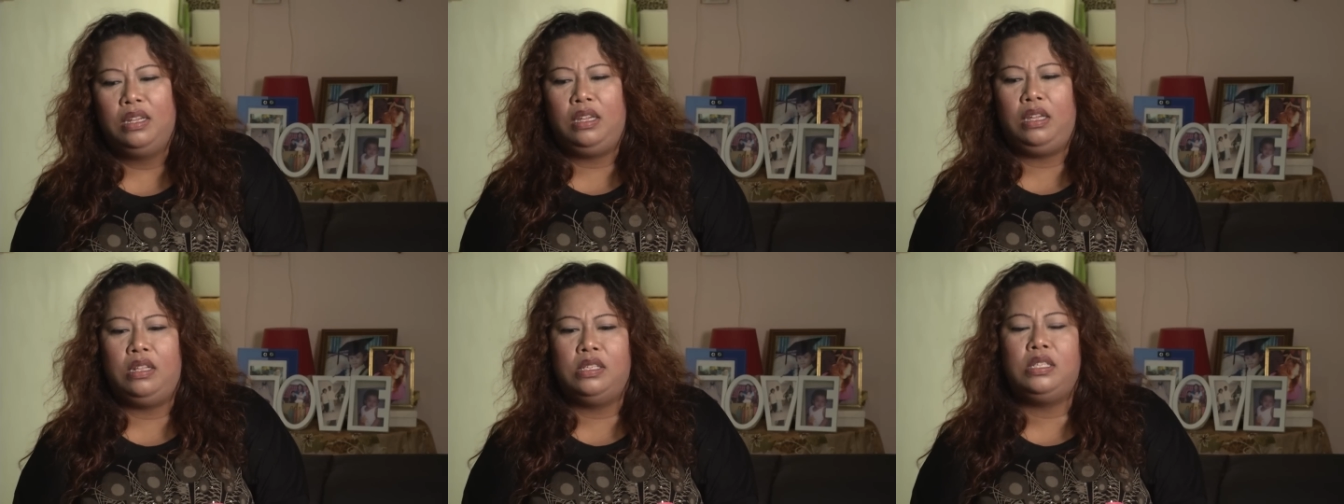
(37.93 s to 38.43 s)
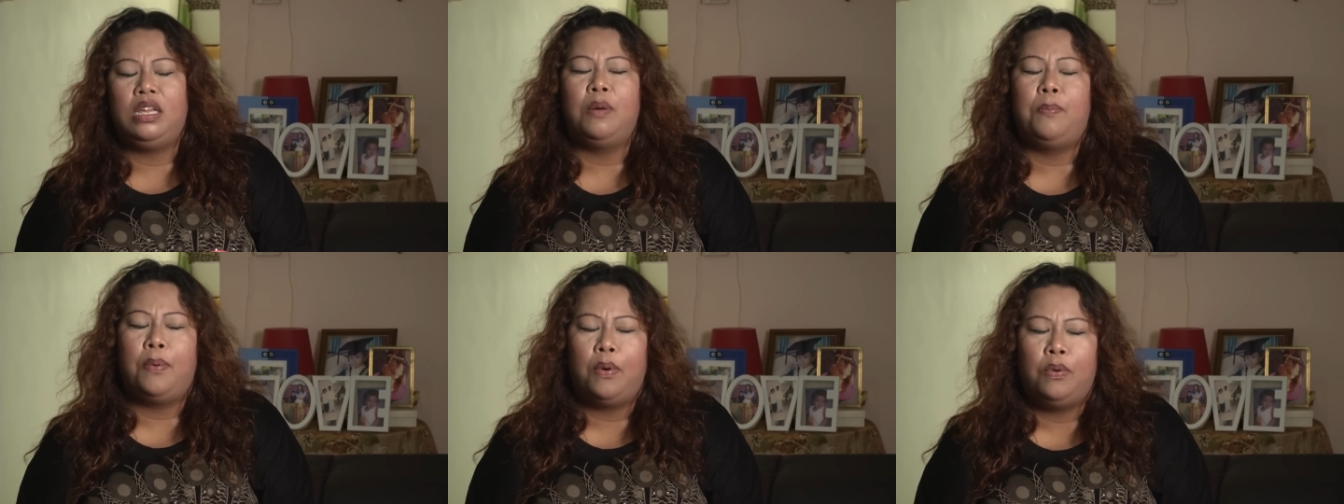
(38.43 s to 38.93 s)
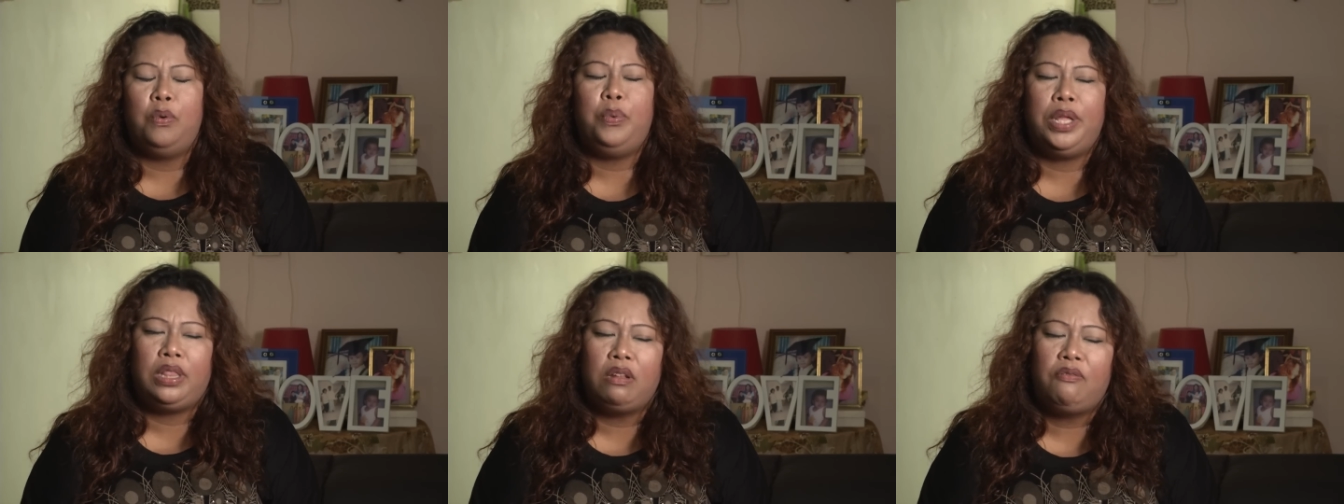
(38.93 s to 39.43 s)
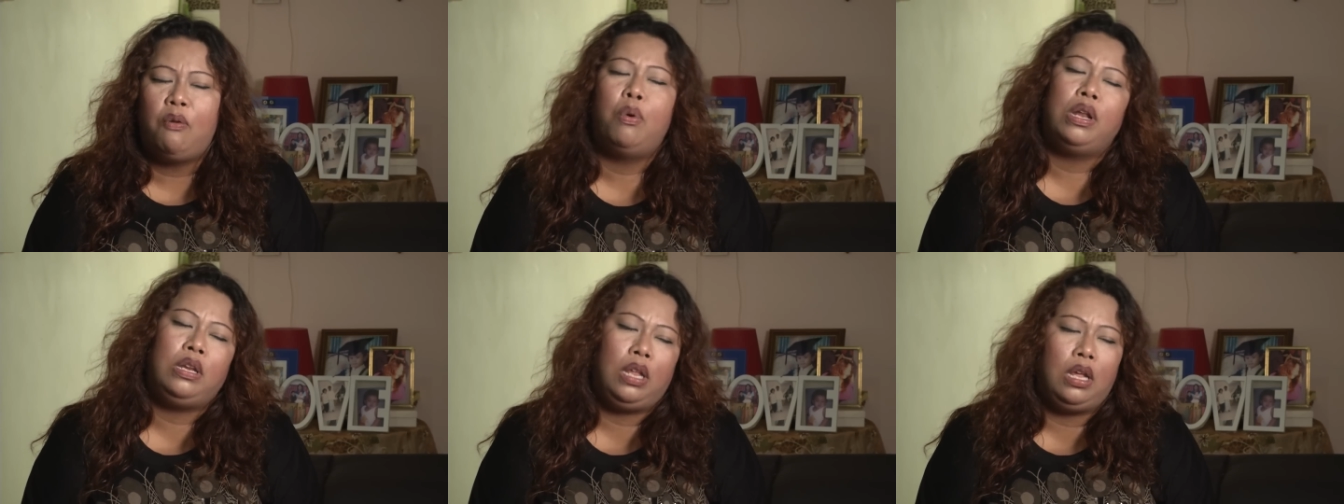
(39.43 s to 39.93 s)
in Singapore who waited for
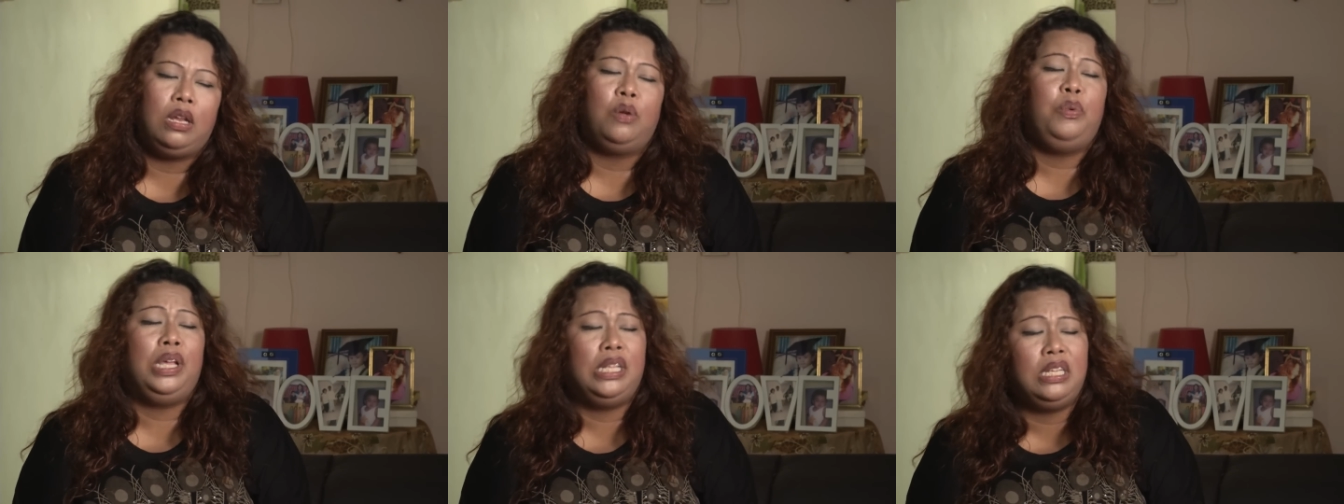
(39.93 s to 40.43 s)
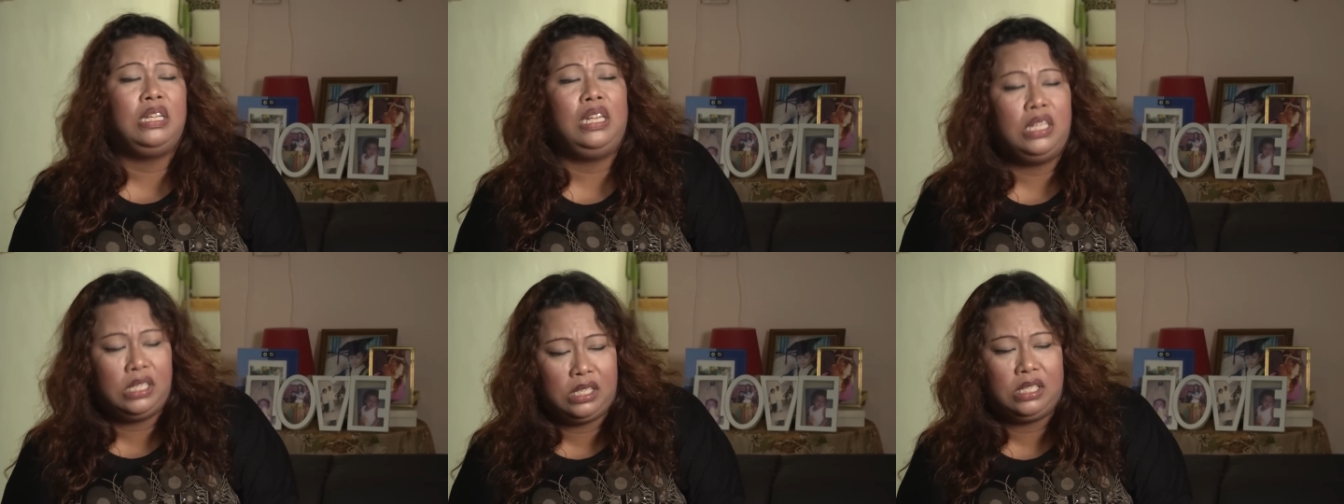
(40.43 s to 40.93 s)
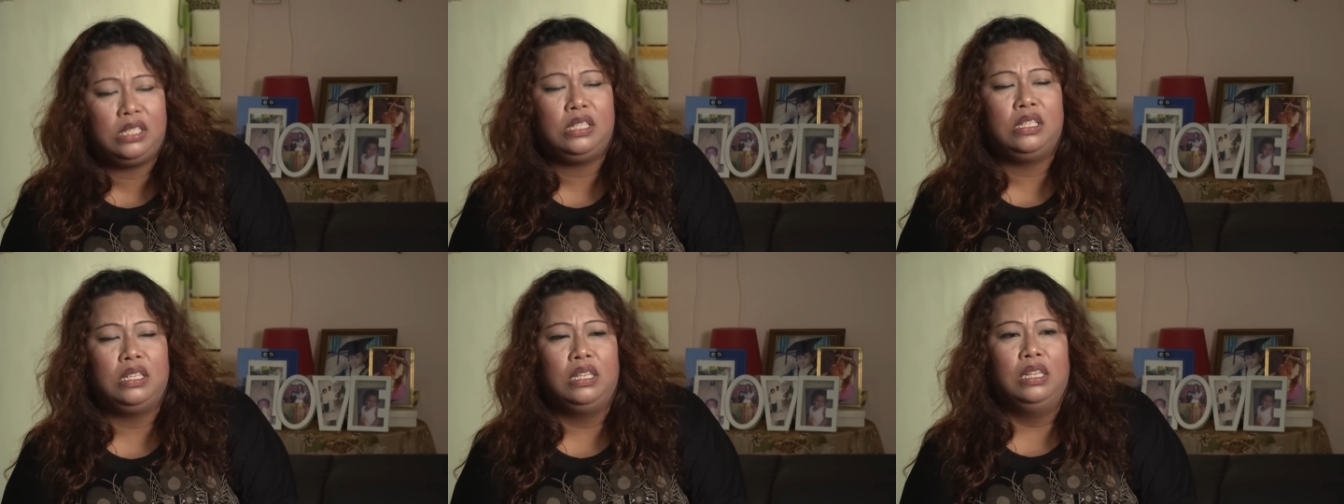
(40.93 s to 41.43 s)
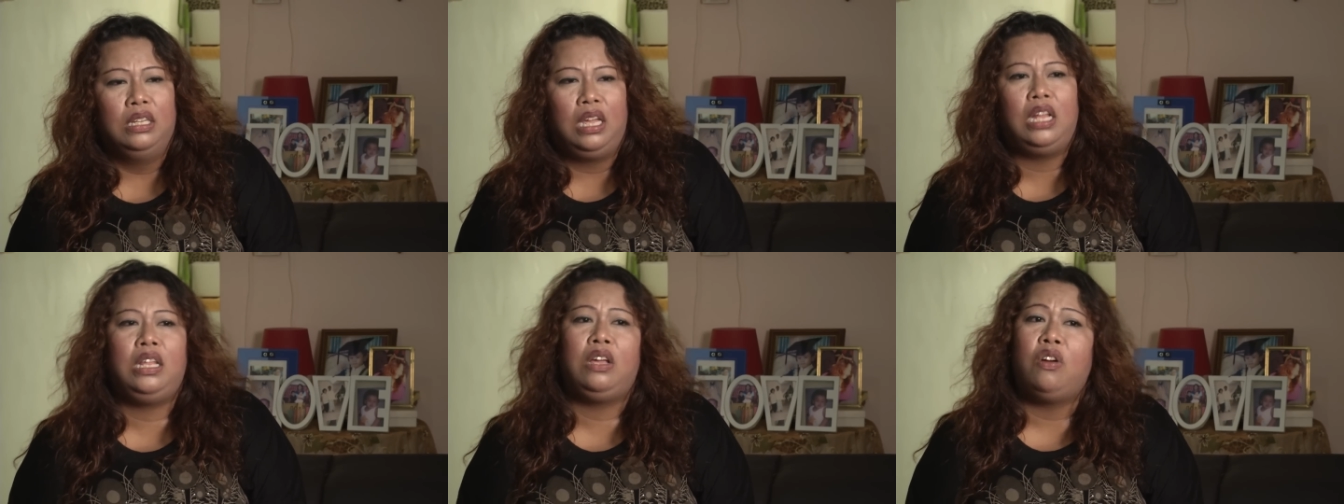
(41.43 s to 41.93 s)
one day in a waiting list
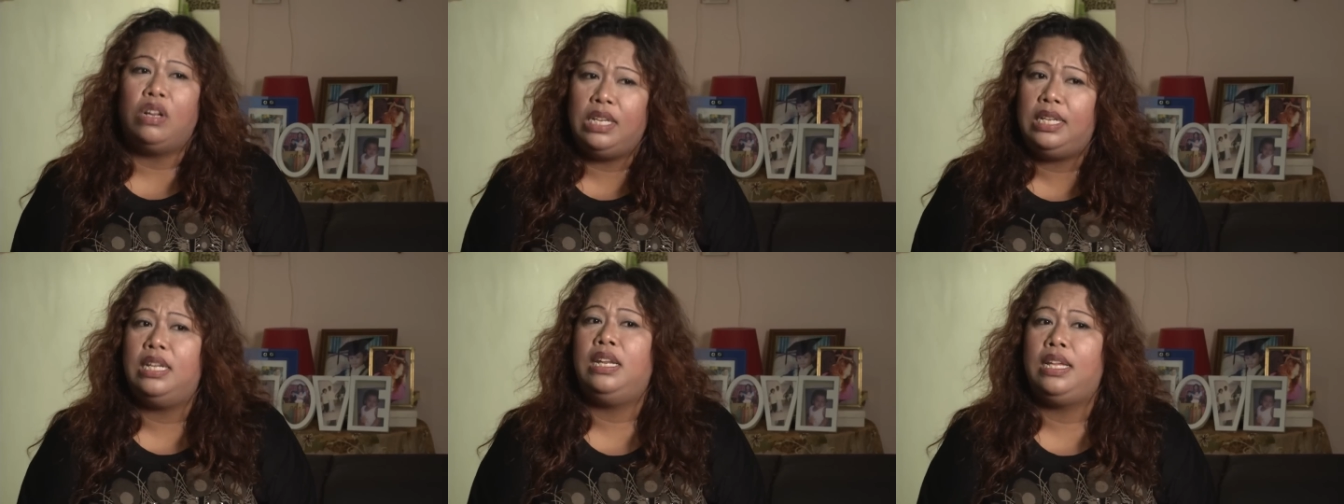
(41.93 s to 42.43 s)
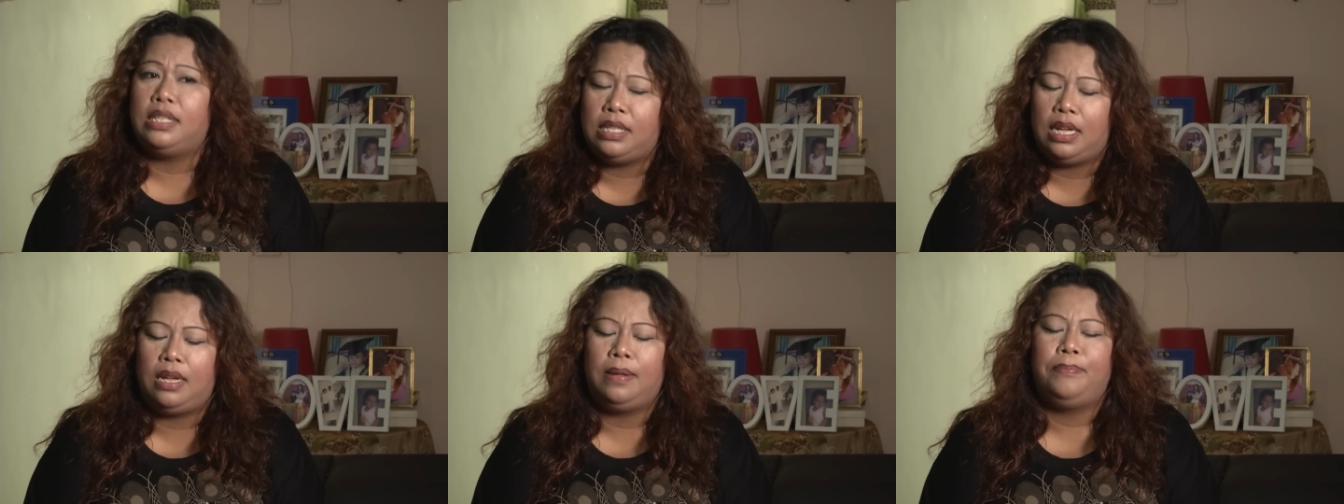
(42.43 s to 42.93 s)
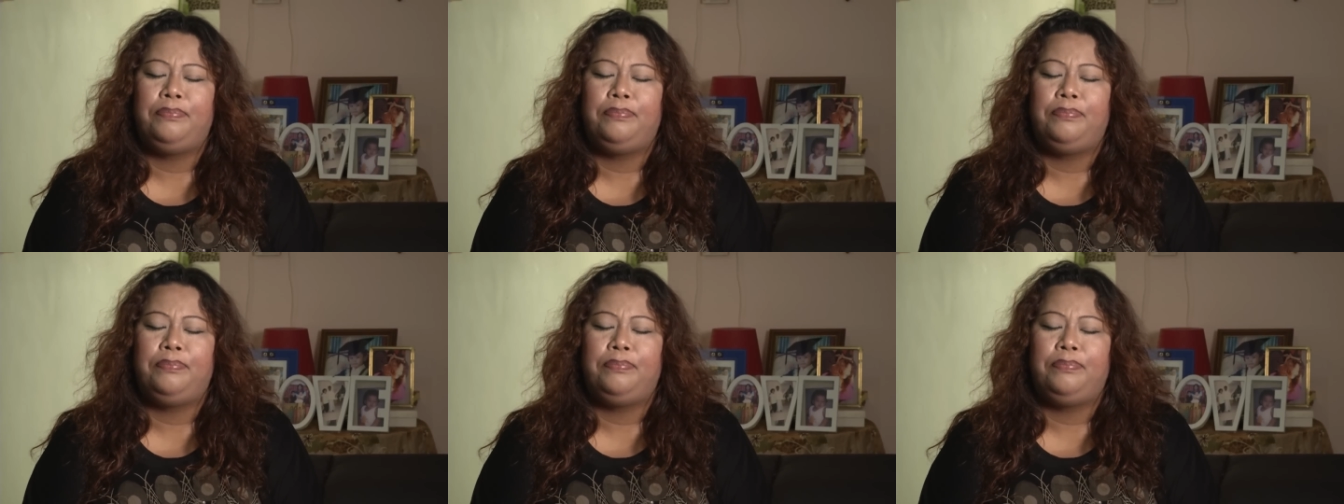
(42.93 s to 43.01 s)
and he got it the next day.